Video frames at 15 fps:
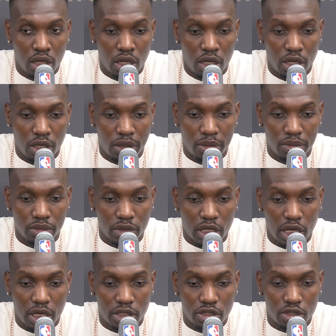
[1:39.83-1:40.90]
um,
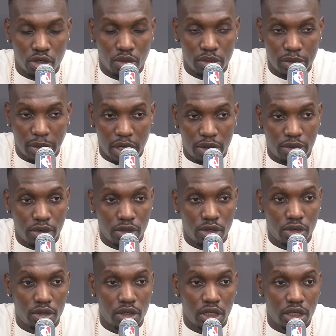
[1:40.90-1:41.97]
kind of show me my
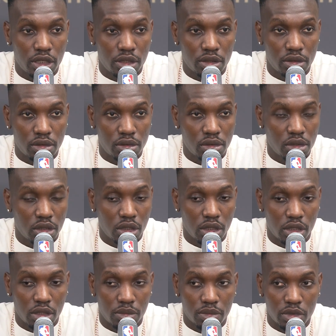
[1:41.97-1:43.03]
role and
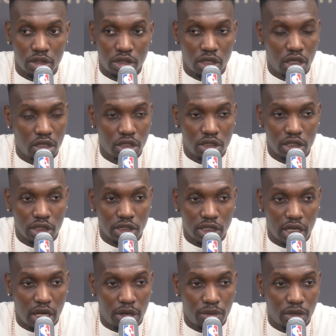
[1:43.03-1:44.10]
um, it's all the things
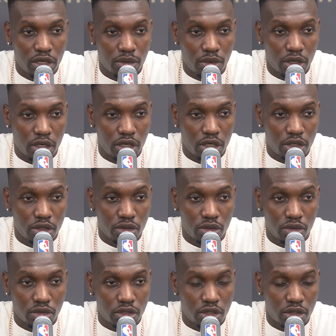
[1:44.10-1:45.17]
that I really wanted to
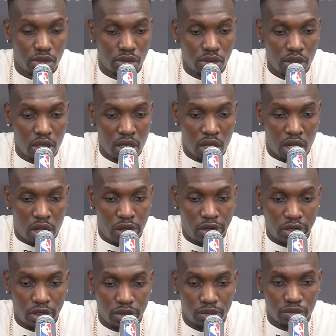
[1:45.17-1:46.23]
do. So
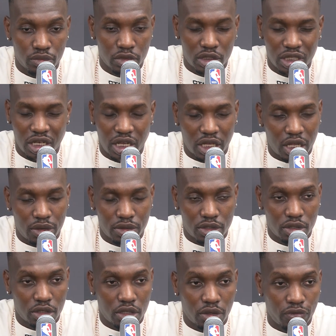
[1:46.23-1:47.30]
um, it's not like I was
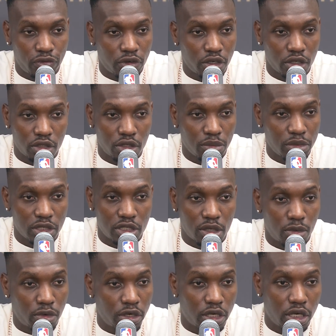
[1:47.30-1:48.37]
looking for to be
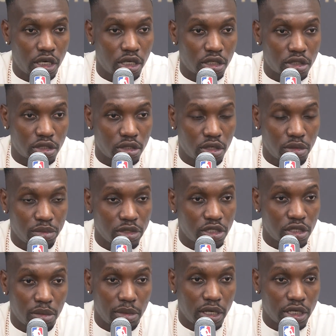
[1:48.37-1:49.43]
somewhere else or be
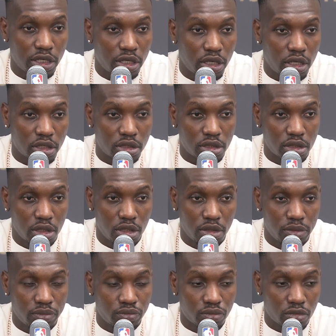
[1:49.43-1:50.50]
somebody else.
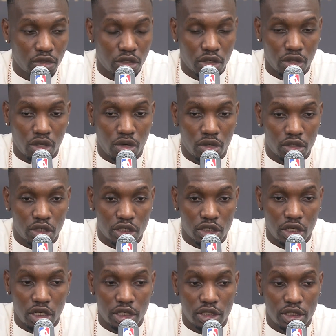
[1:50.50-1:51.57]
Um, you know, going to
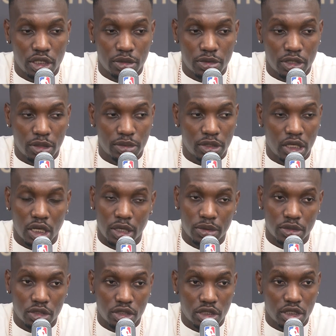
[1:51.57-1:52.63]
another team
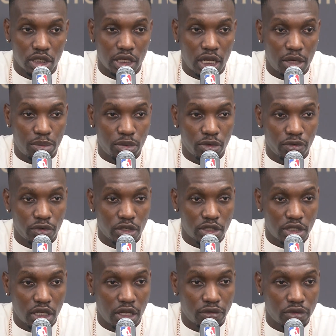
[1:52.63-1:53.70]
sometimes you still got to prove
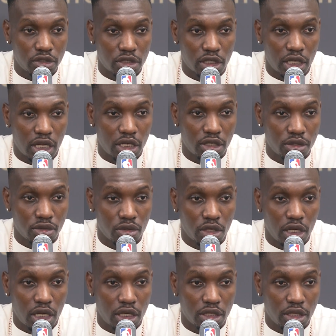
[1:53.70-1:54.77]
yourself. You still got to do a
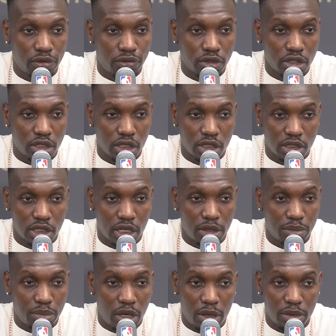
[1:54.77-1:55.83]
lot of different things
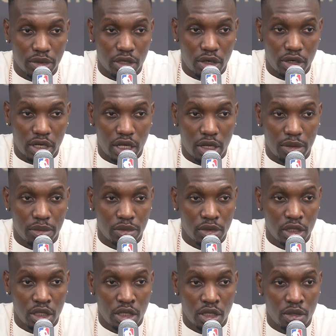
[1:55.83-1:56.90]
that probably are not
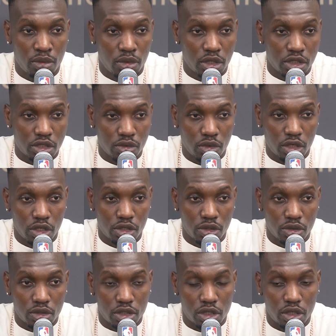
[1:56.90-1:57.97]
what you want to
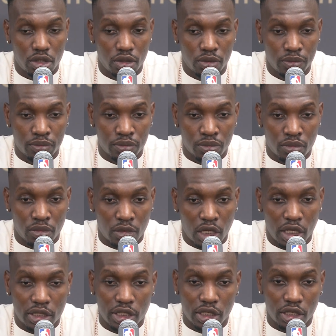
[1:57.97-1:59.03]
do. So
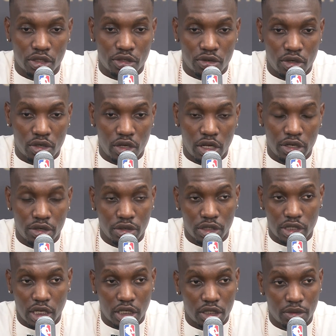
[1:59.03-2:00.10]
I think in Toronto, I knew
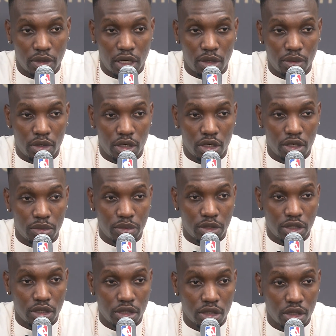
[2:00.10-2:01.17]
exactly what I wanted to
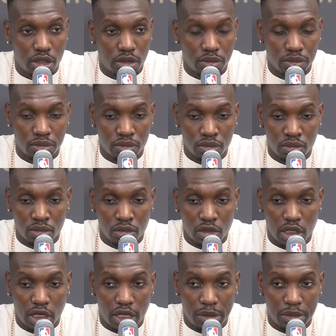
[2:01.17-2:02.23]
be. Um,
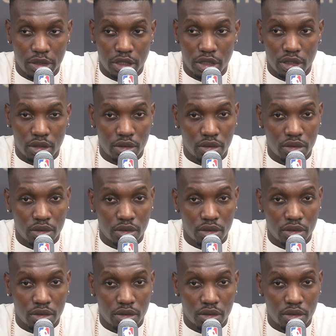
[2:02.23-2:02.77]
they let me,